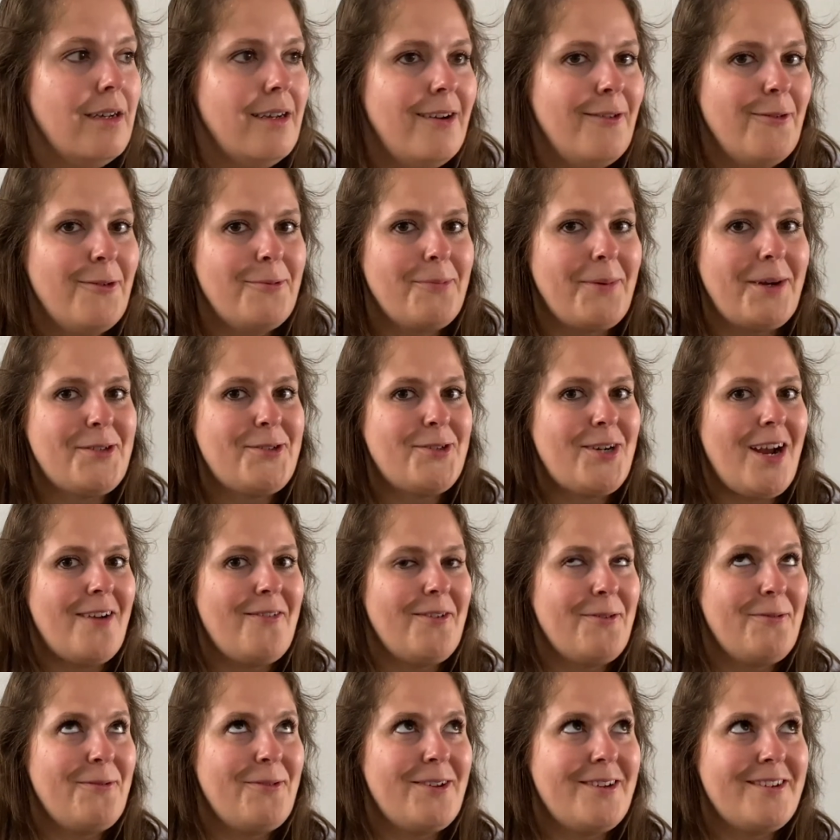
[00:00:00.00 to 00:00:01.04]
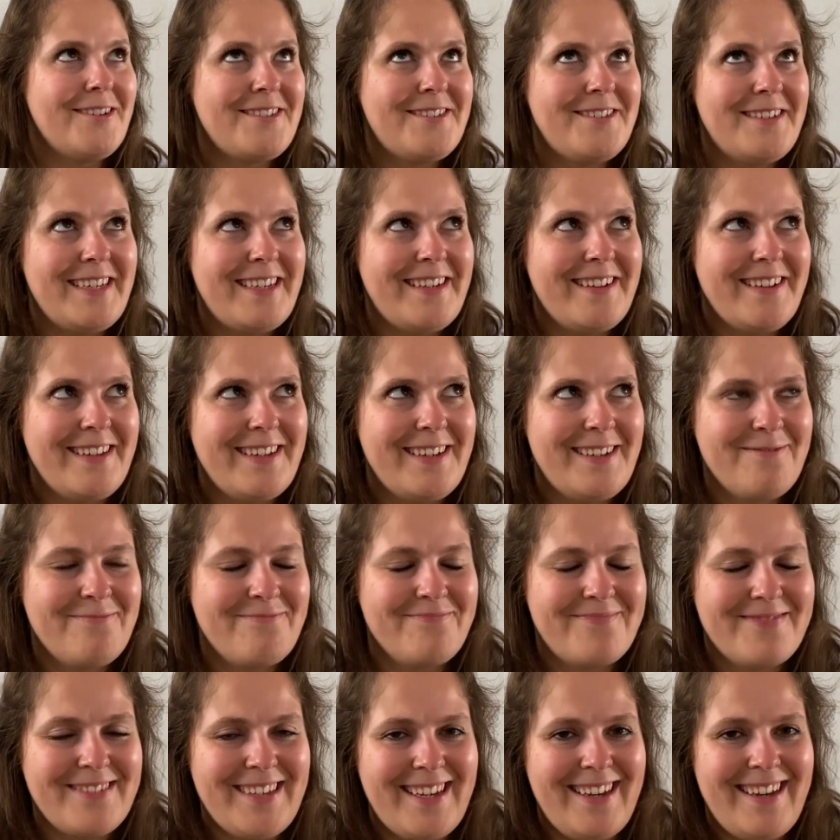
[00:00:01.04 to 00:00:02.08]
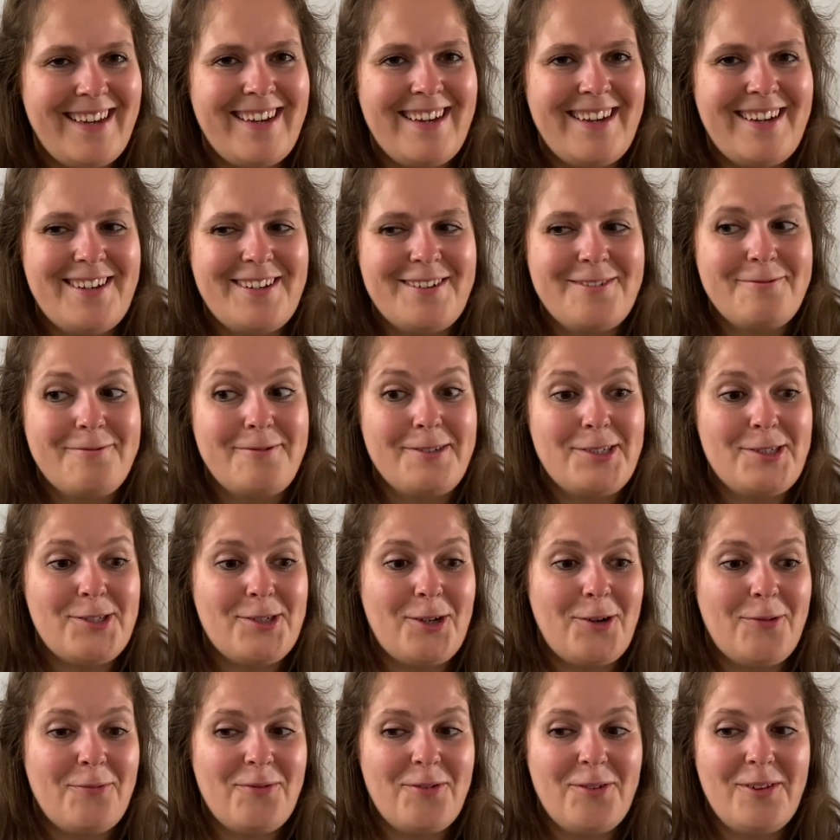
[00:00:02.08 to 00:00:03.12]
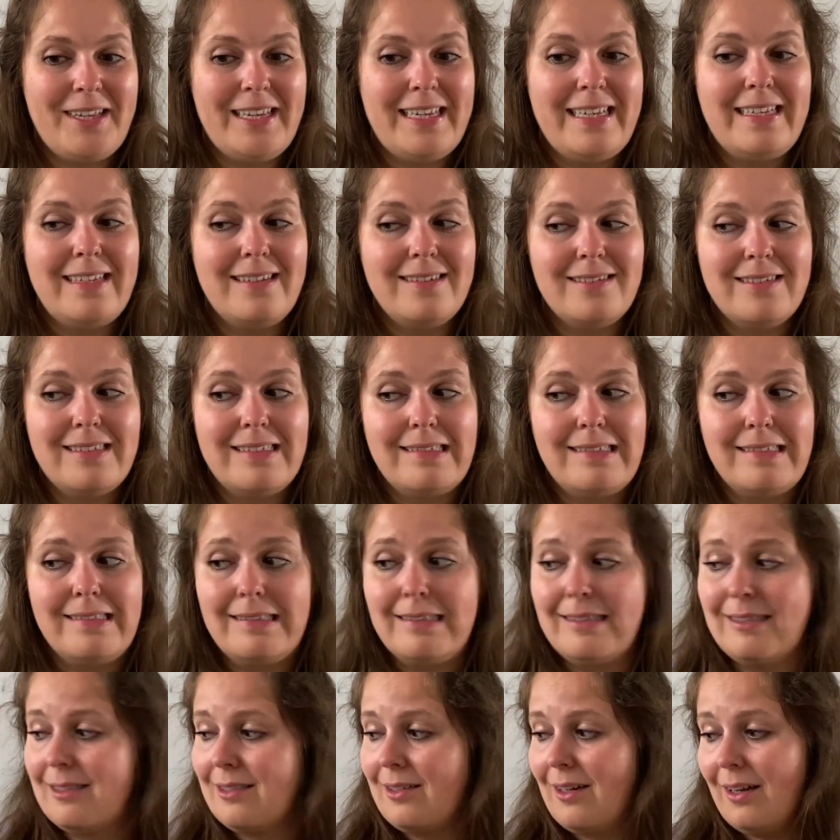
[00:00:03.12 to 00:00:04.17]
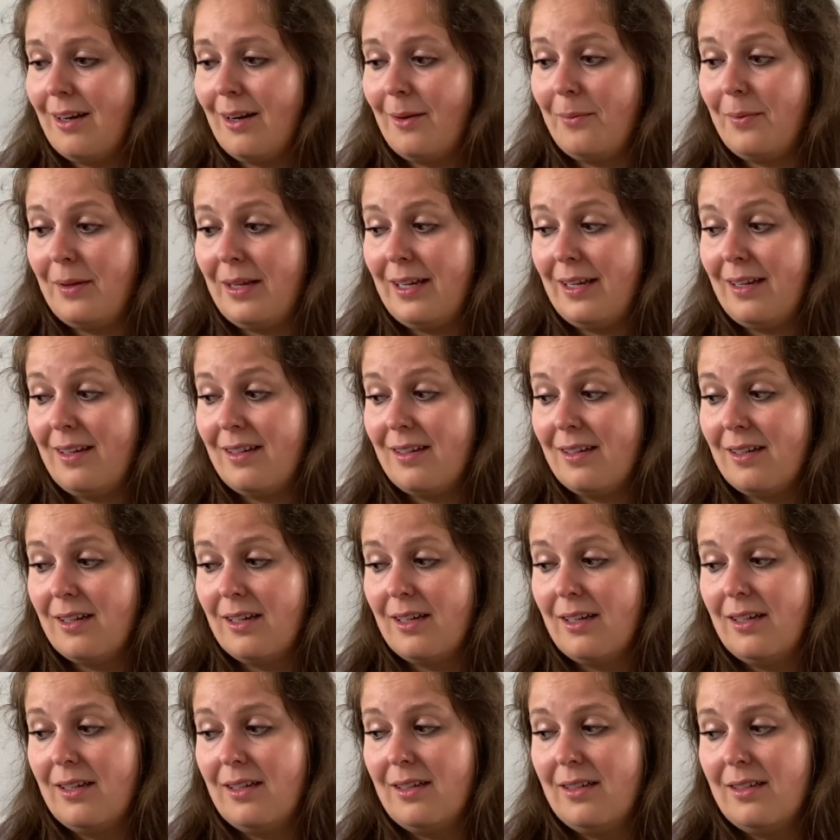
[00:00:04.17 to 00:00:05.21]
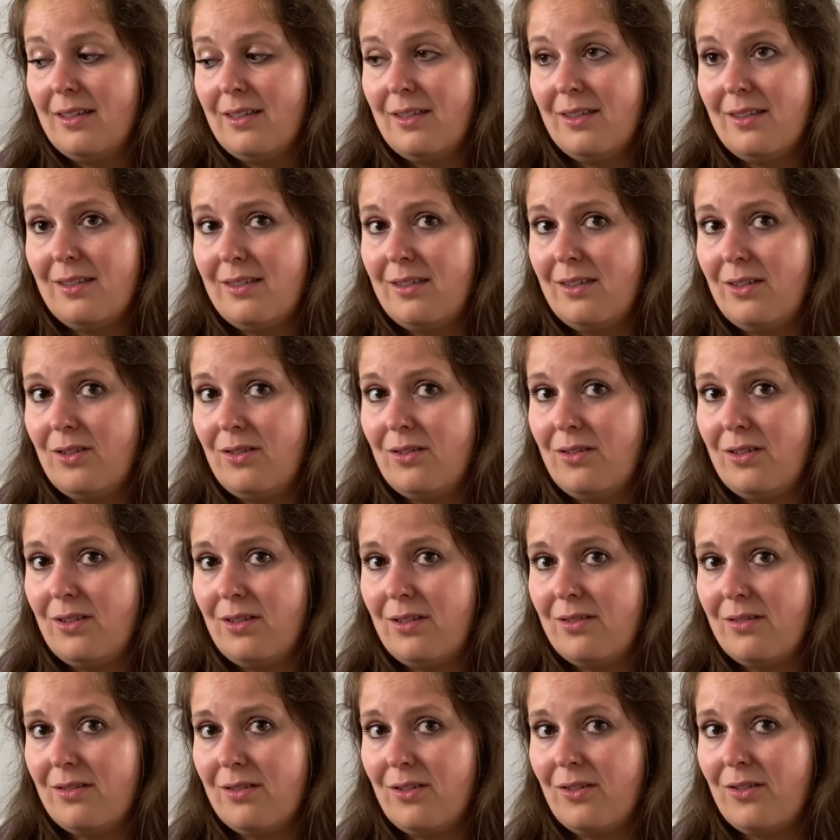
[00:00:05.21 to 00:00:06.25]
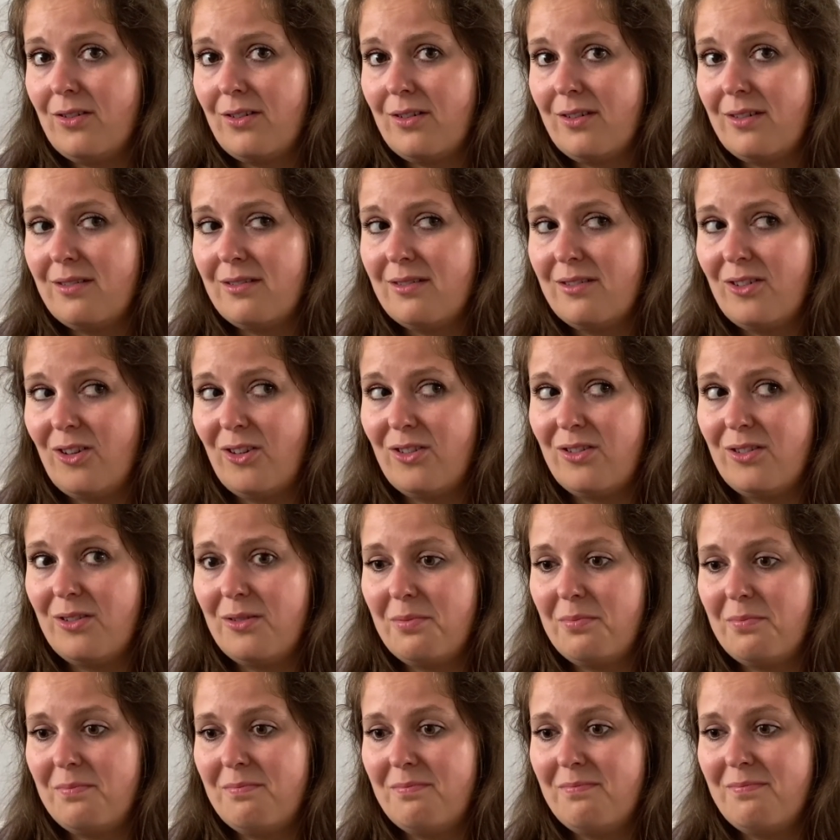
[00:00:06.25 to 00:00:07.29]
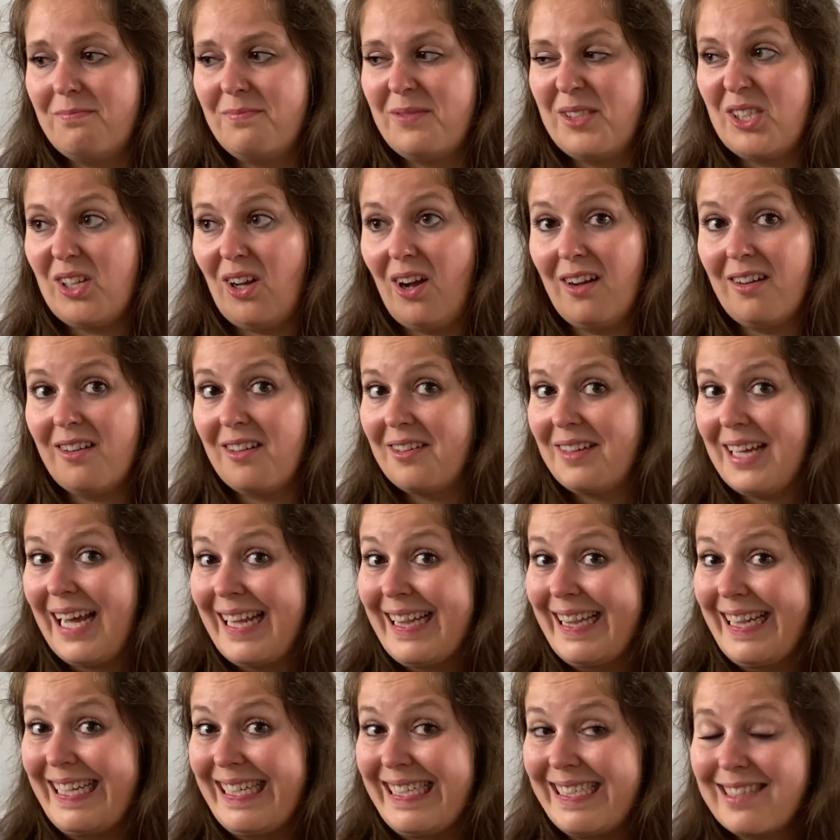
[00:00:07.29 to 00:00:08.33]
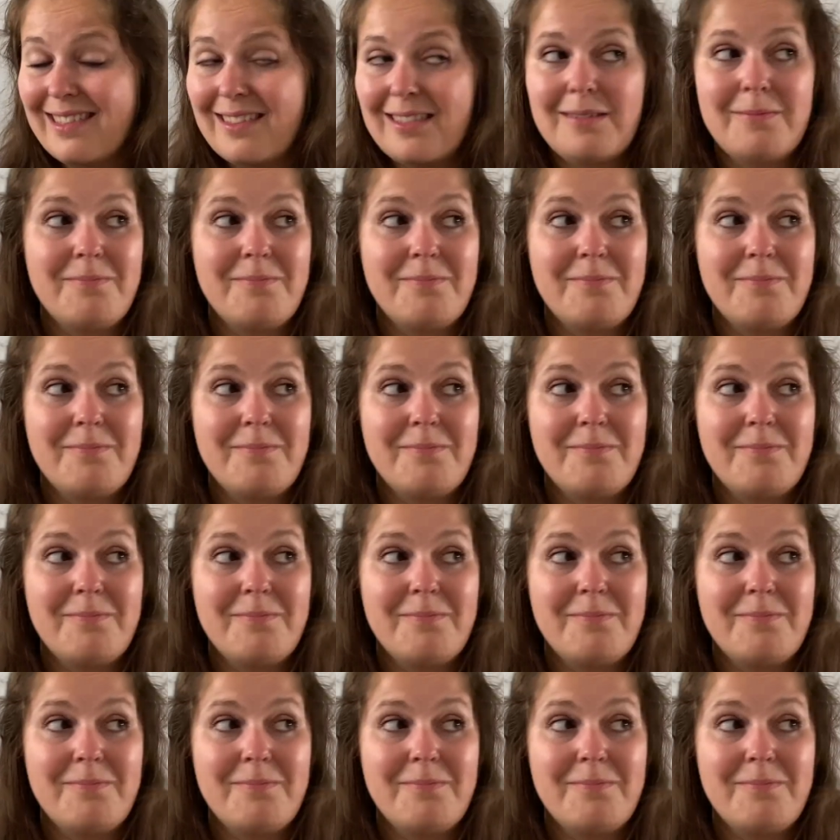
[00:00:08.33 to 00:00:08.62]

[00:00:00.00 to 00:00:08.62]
my travel vlog to Italy, which hopefully is gonna be good or not suck at least.